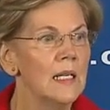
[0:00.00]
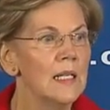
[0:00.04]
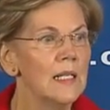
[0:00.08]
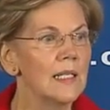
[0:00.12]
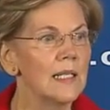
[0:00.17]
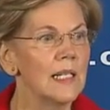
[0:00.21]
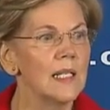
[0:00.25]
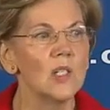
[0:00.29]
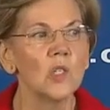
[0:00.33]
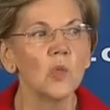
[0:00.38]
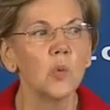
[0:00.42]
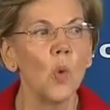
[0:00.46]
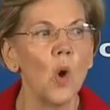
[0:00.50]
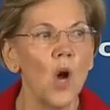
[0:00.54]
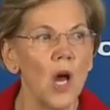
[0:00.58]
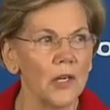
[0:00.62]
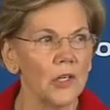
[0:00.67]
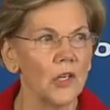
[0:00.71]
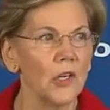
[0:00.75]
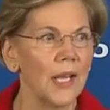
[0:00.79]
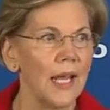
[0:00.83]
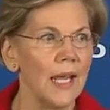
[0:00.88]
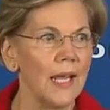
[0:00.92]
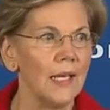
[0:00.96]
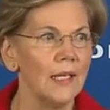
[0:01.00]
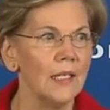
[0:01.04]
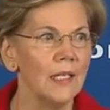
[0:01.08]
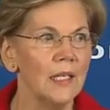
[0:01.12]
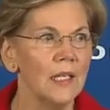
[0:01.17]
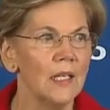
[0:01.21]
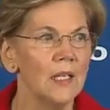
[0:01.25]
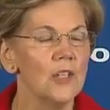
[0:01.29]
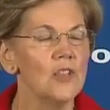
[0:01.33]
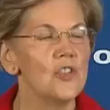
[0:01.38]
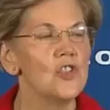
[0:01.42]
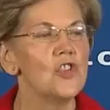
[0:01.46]
Since Watergate,
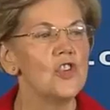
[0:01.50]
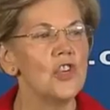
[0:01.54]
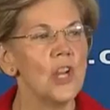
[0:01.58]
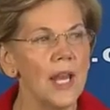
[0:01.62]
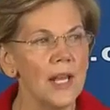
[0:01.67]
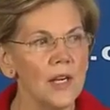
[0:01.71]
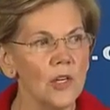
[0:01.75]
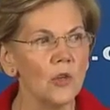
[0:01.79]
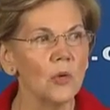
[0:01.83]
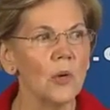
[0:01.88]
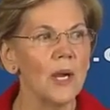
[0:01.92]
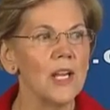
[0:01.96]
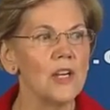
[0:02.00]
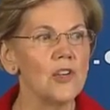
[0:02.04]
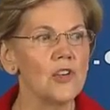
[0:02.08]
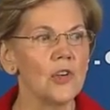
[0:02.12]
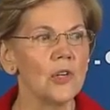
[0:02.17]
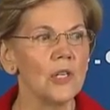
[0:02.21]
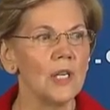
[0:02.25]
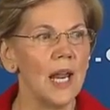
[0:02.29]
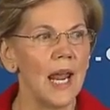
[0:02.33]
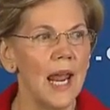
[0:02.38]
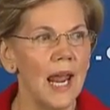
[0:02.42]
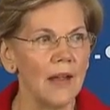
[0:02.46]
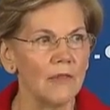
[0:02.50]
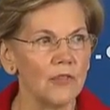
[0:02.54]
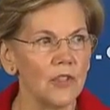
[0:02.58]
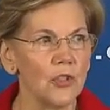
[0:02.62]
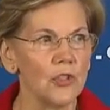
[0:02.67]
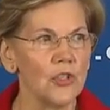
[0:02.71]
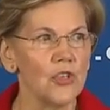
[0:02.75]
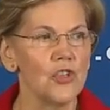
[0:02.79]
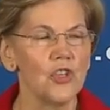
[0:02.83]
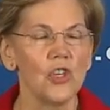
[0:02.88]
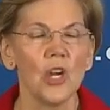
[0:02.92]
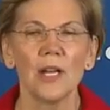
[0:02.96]
generation
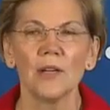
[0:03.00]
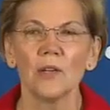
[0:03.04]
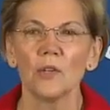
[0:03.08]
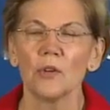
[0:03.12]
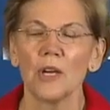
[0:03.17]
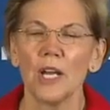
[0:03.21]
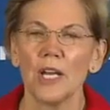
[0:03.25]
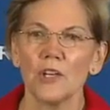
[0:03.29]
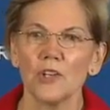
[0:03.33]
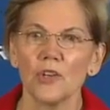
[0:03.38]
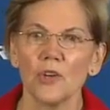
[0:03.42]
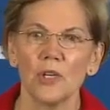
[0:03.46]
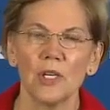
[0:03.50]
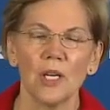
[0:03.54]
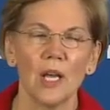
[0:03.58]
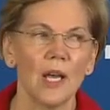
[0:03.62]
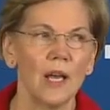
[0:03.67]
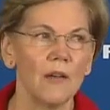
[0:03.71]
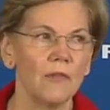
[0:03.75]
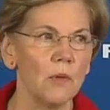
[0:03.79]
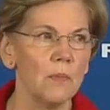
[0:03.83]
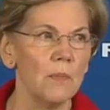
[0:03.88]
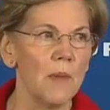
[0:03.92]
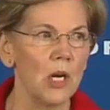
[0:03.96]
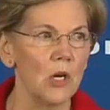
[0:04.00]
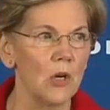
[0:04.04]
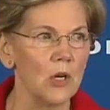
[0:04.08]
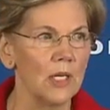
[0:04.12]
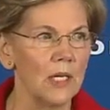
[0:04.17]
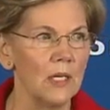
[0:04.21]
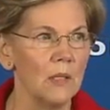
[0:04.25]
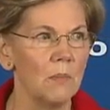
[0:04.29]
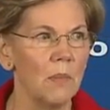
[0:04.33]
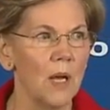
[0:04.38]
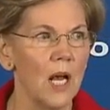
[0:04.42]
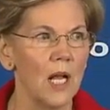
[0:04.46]
after generation of
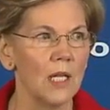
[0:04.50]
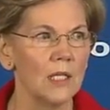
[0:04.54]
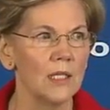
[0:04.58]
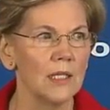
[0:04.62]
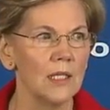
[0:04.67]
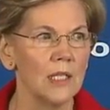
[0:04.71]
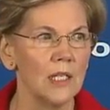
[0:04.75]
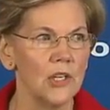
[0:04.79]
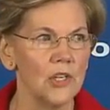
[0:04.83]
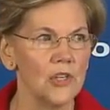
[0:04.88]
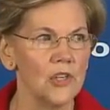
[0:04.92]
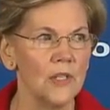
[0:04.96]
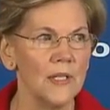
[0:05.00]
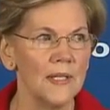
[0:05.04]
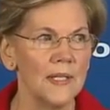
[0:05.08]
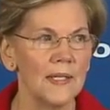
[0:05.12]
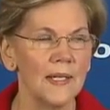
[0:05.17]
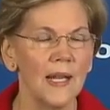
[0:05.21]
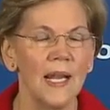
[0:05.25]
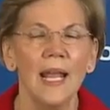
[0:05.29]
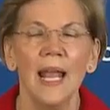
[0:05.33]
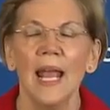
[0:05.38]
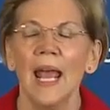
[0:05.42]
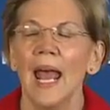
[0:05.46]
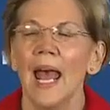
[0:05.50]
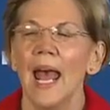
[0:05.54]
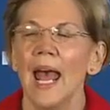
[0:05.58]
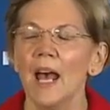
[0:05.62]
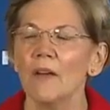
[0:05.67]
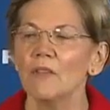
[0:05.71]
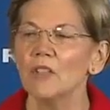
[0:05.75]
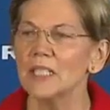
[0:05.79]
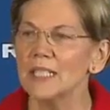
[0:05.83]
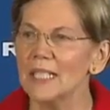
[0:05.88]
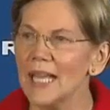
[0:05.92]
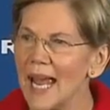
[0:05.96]
American politicians
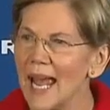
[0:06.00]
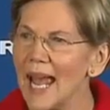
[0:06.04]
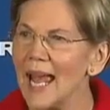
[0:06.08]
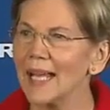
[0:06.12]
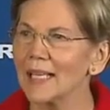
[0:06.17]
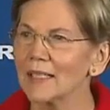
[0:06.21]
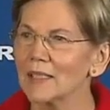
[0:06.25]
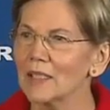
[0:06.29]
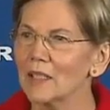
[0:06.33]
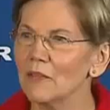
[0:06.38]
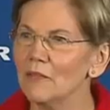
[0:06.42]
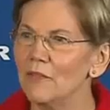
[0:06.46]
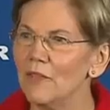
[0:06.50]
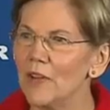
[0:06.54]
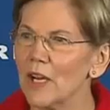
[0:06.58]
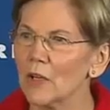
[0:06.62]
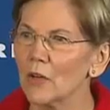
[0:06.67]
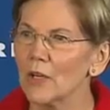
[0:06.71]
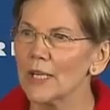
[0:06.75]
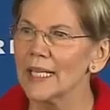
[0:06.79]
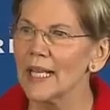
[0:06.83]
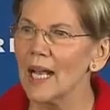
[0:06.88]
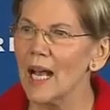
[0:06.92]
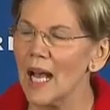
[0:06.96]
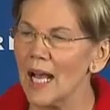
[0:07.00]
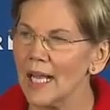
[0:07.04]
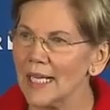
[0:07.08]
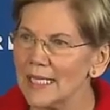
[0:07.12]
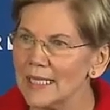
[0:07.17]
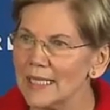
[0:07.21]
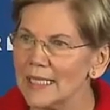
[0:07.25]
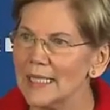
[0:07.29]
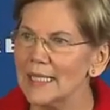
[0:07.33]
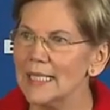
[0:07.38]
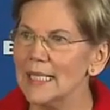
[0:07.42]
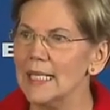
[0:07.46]
have attacked the very
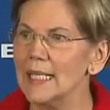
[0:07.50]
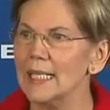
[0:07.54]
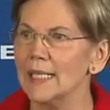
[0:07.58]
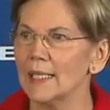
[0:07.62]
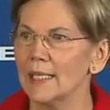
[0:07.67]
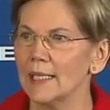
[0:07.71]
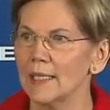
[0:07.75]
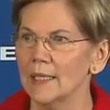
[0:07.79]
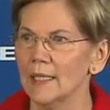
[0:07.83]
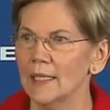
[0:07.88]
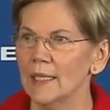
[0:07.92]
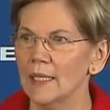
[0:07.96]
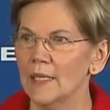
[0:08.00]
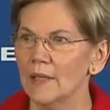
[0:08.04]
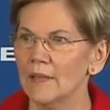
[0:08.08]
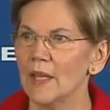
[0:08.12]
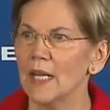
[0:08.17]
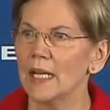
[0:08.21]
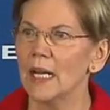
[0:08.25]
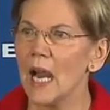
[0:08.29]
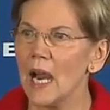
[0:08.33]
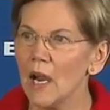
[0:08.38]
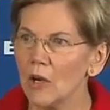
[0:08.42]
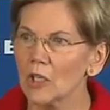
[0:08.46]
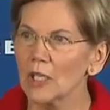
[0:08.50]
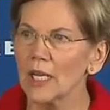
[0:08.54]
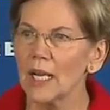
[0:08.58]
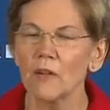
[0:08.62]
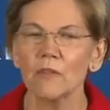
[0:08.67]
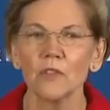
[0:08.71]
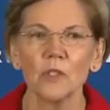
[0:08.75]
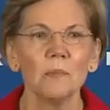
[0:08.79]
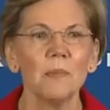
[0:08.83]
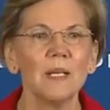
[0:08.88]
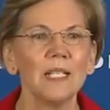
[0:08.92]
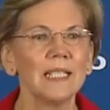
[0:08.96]
idea that our
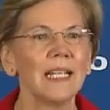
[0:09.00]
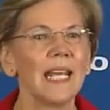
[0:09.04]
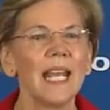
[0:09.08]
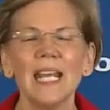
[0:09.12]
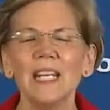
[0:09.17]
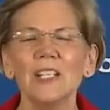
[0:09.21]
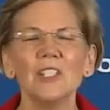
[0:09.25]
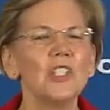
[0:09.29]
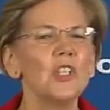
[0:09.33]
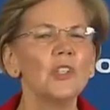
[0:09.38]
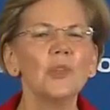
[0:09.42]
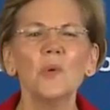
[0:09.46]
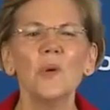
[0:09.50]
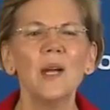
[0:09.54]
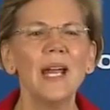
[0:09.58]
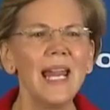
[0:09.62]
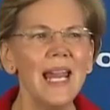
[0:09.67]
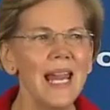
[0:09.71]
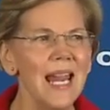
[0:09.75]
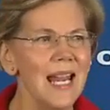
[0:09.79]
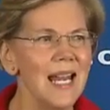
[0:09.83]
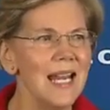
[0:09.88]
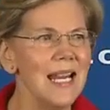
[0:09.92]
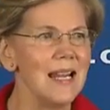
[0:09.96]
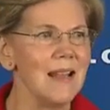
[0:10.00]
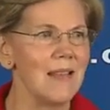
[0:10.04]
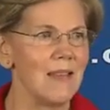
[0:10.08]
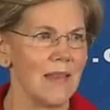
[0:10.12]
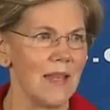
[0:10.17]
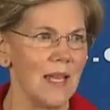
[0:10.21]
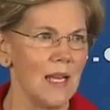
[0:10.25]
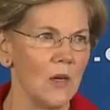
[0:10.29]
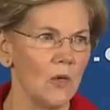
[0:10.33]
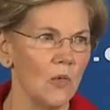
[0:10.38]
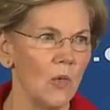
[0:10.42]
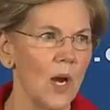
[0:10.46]
government can do
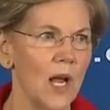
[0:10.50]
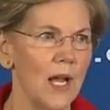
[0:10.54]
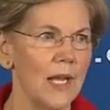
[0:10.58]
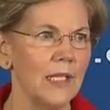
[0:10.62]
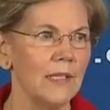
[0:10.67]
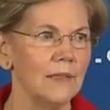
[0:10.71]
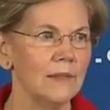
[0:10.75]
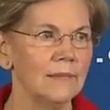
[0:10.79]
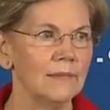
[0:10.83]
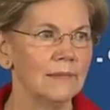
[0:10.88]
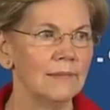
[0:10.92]
anything right.